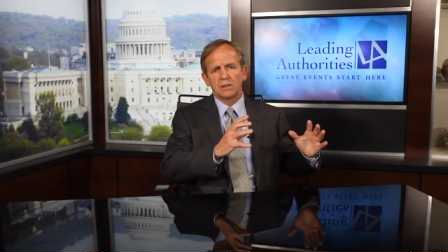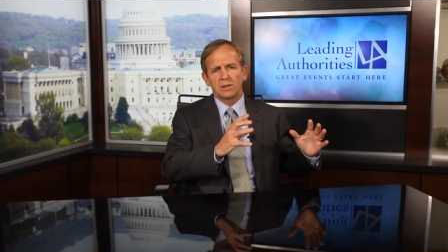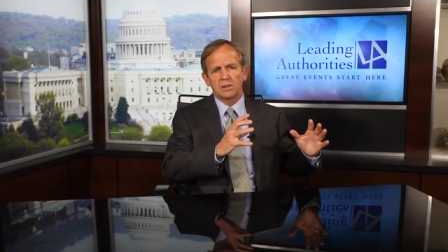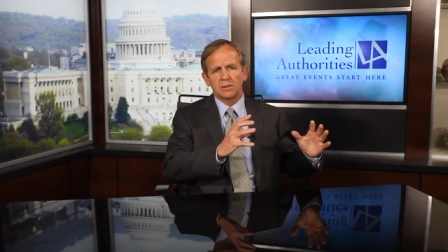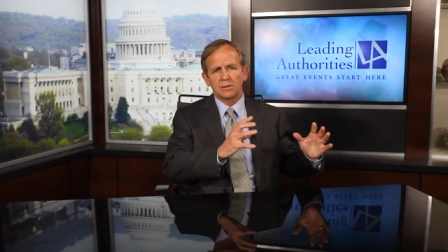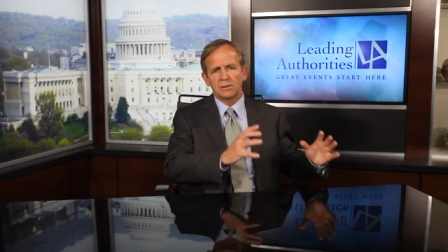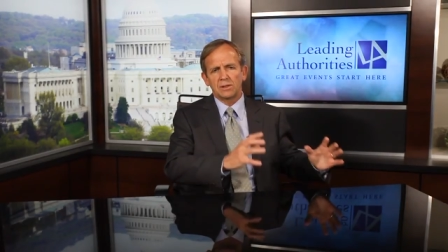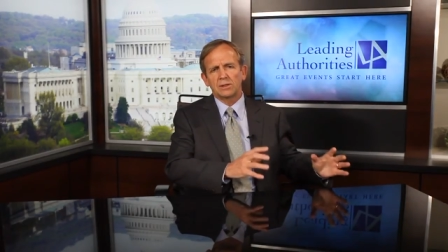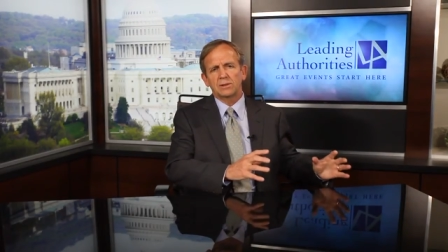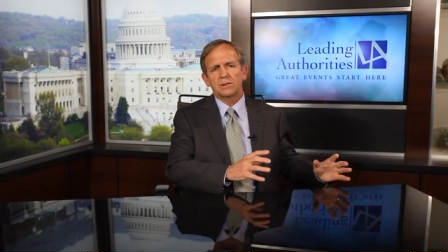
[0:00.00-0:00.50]

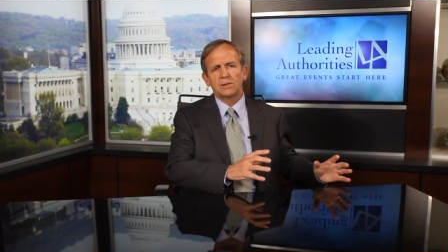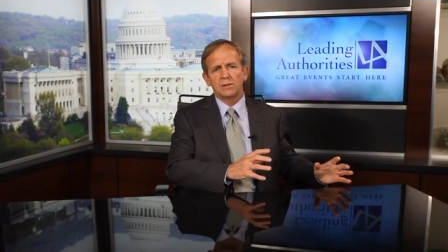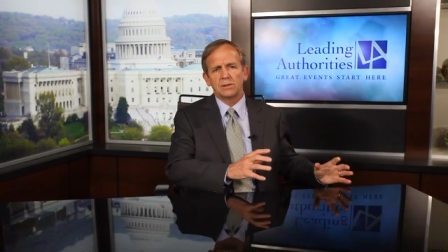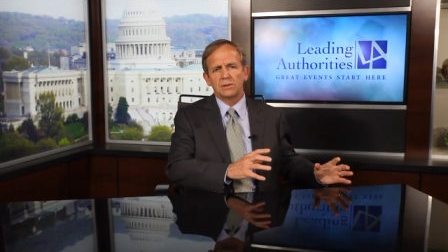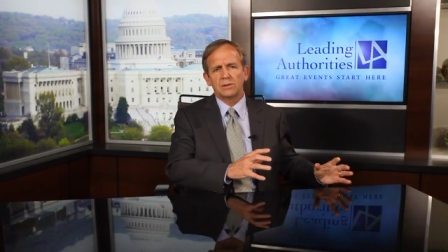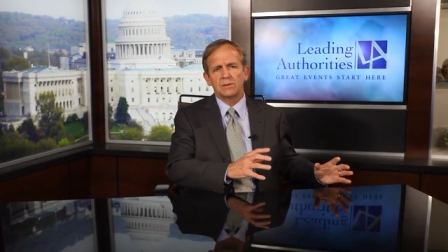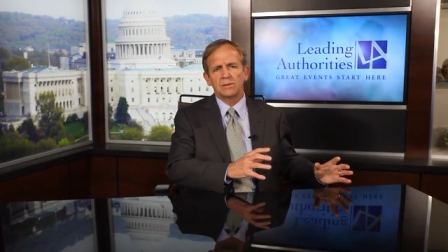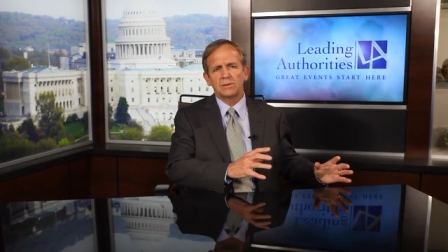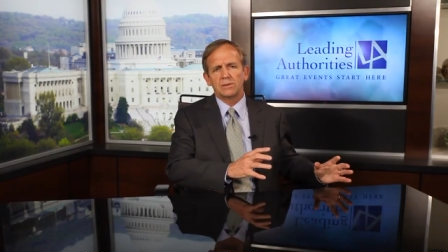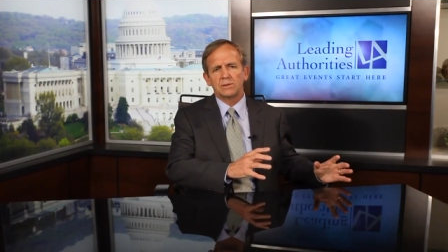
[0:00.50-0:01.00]

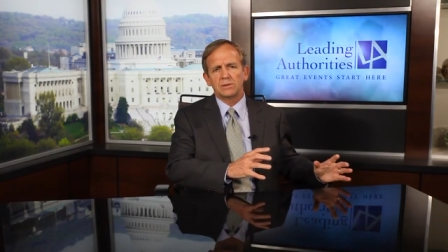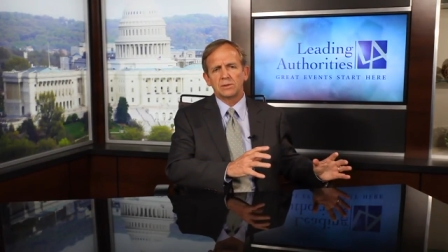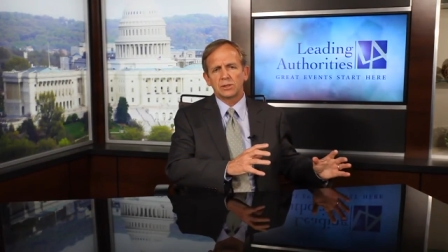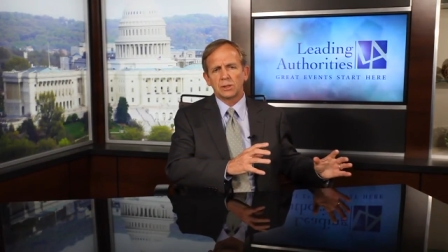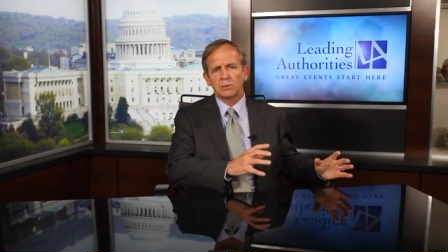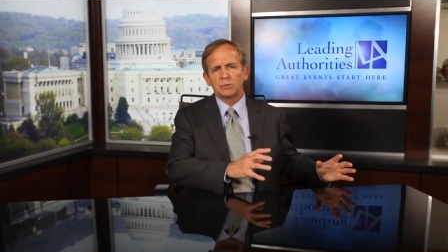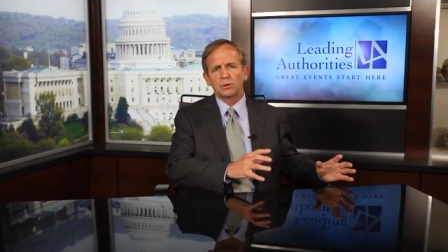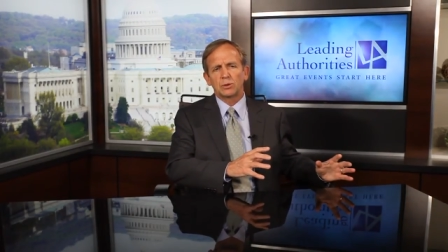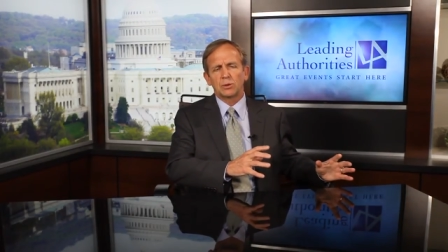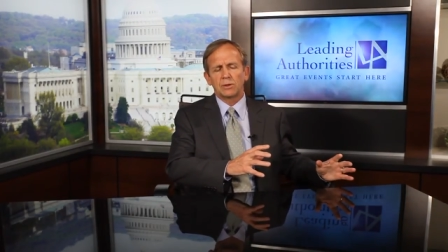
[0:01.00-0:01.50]
conducting
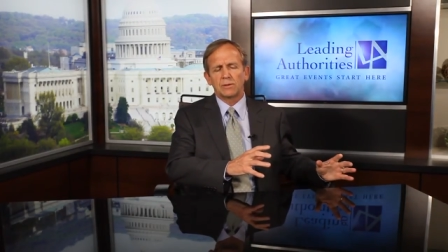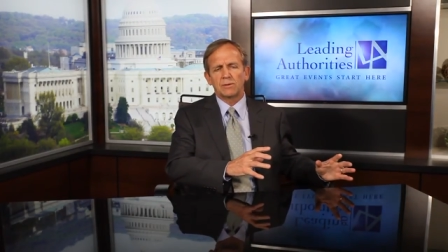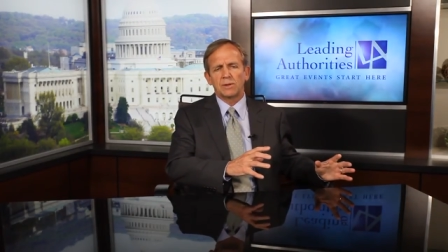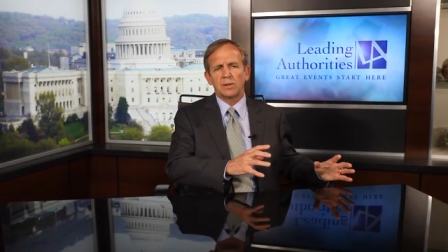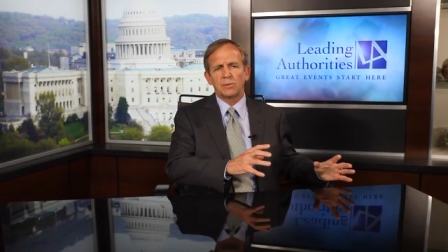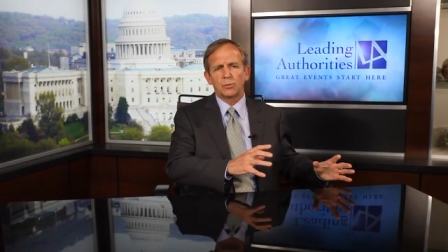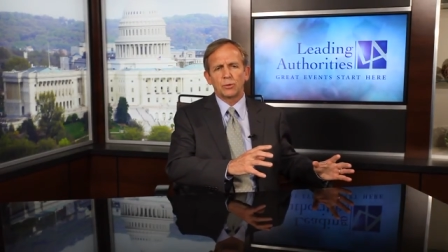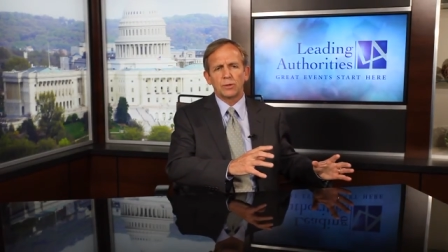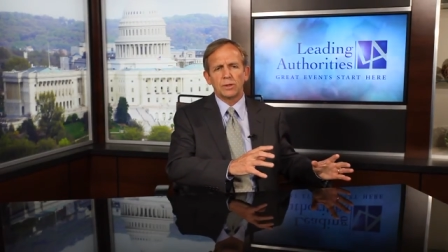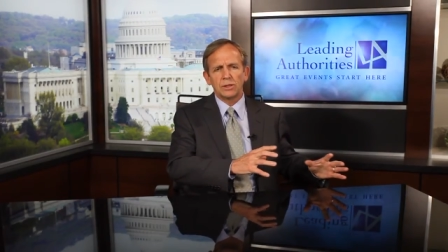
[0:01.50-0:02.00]
some sort of
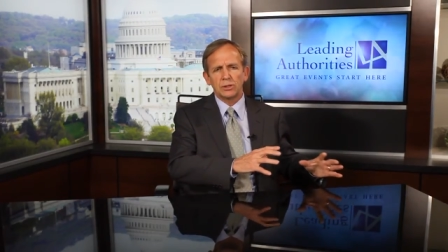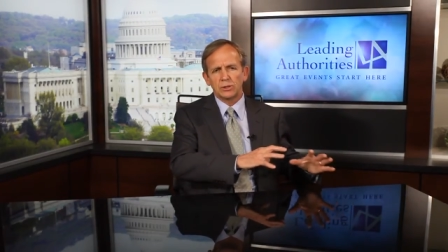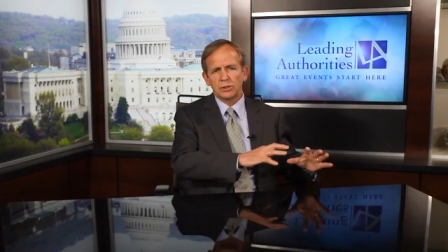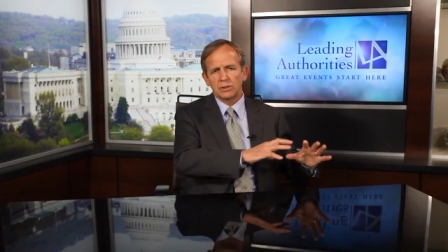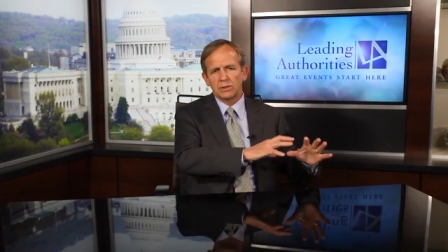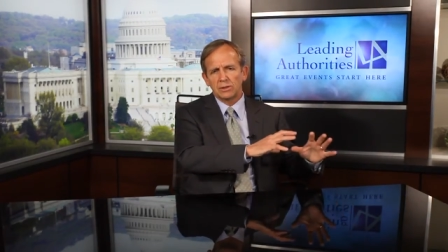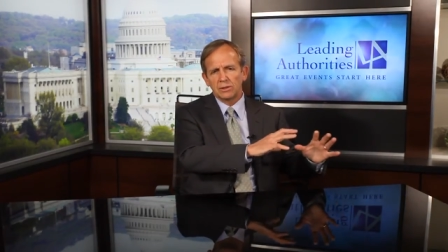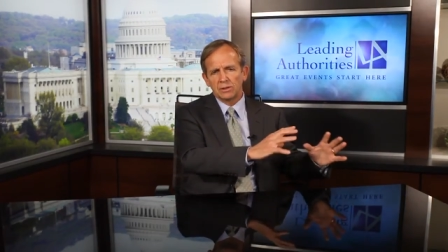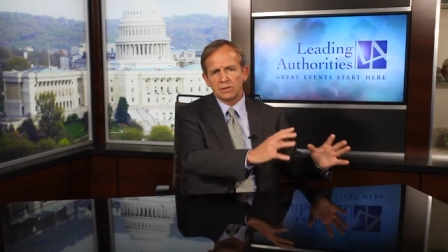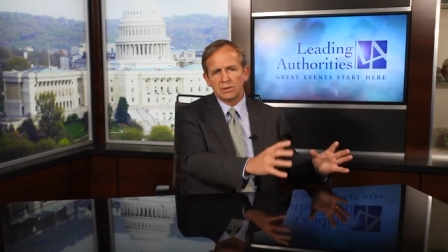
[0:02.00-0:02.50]

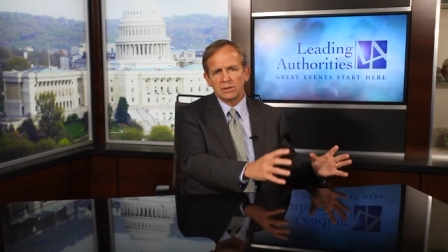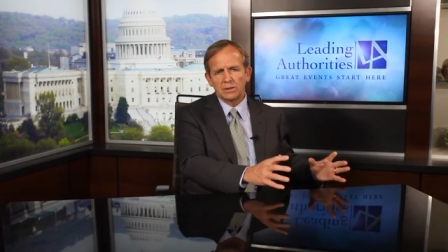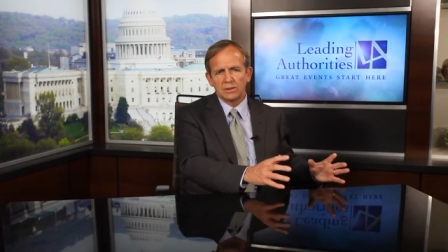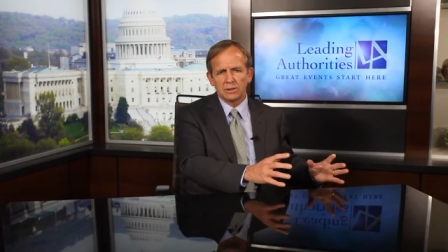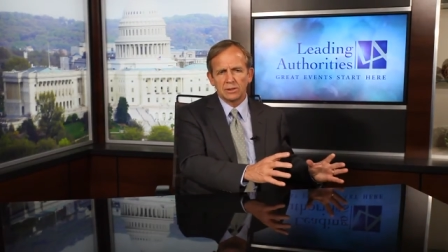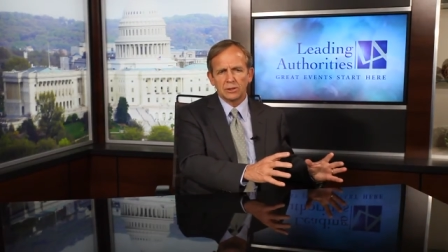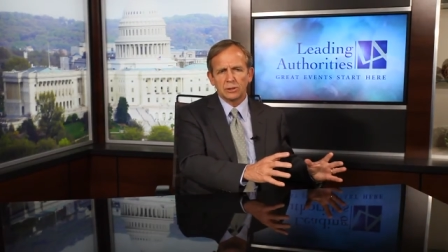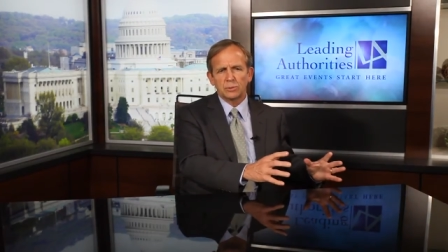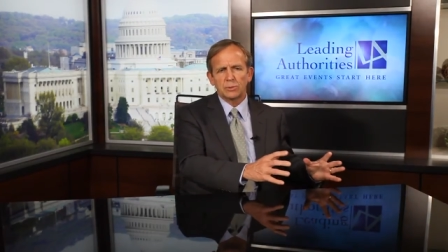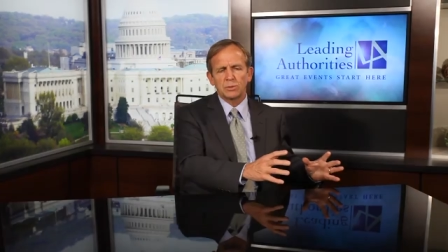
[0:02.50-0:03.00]
operation on
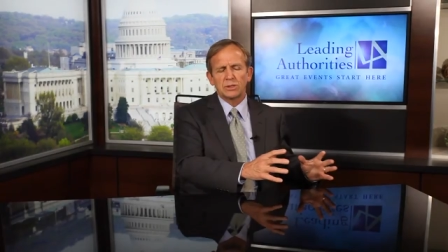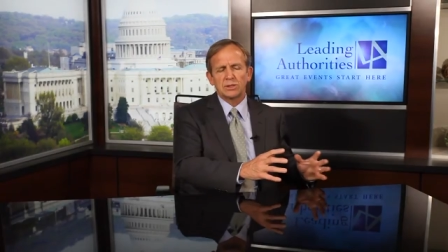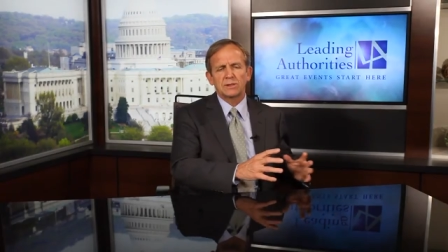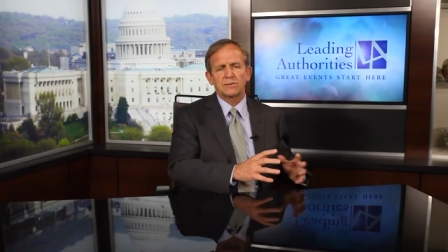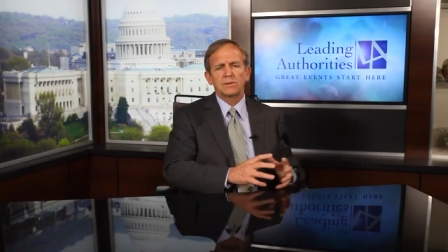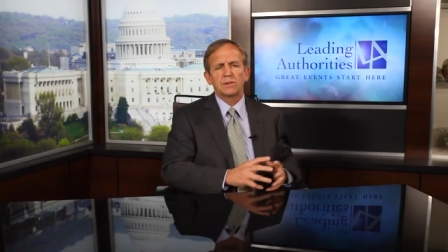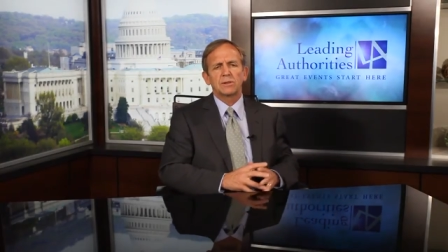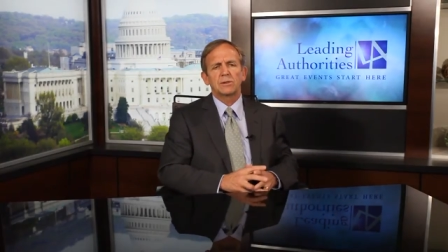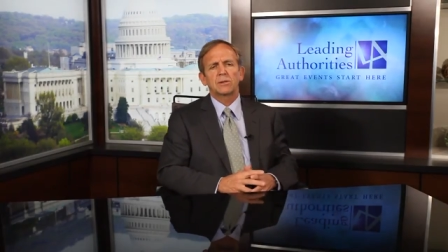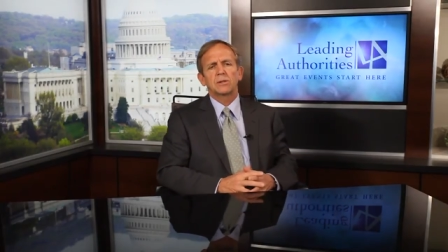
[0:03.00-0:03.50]
a
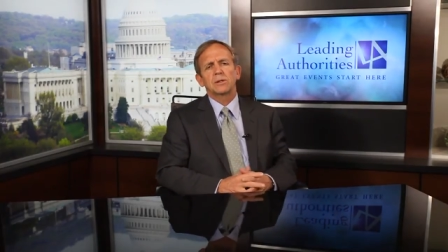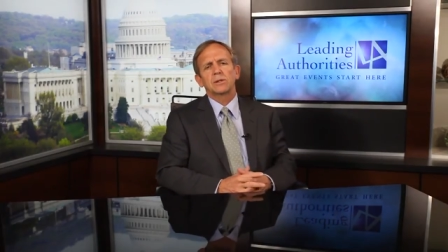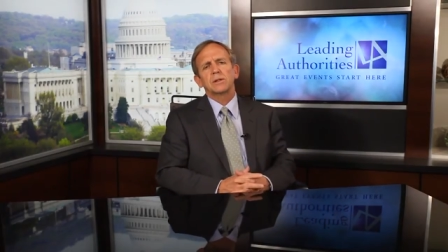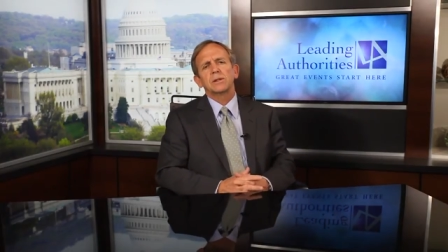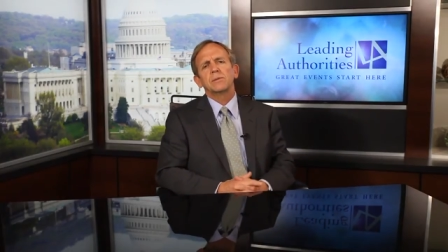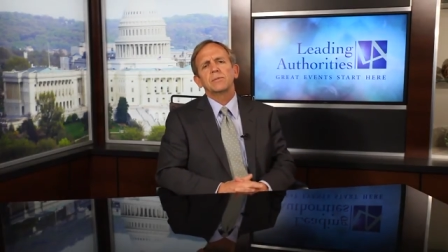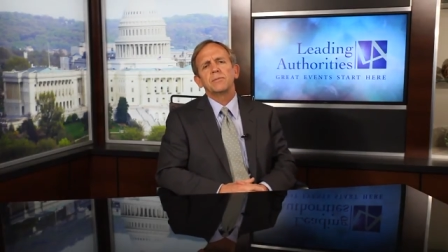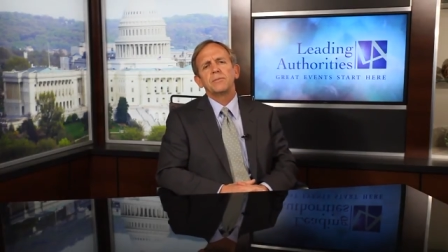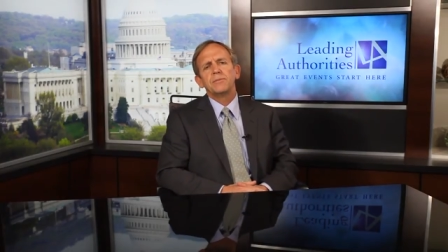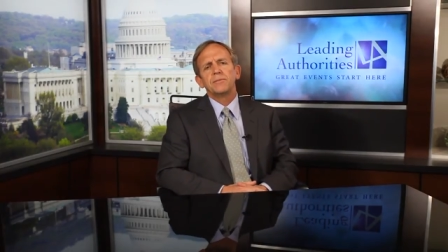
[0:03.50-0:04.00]
specific
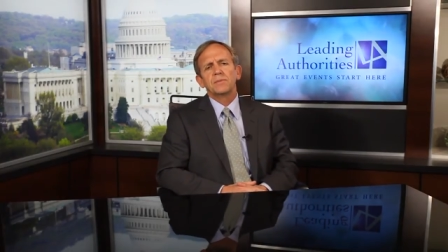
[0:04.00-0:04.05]
target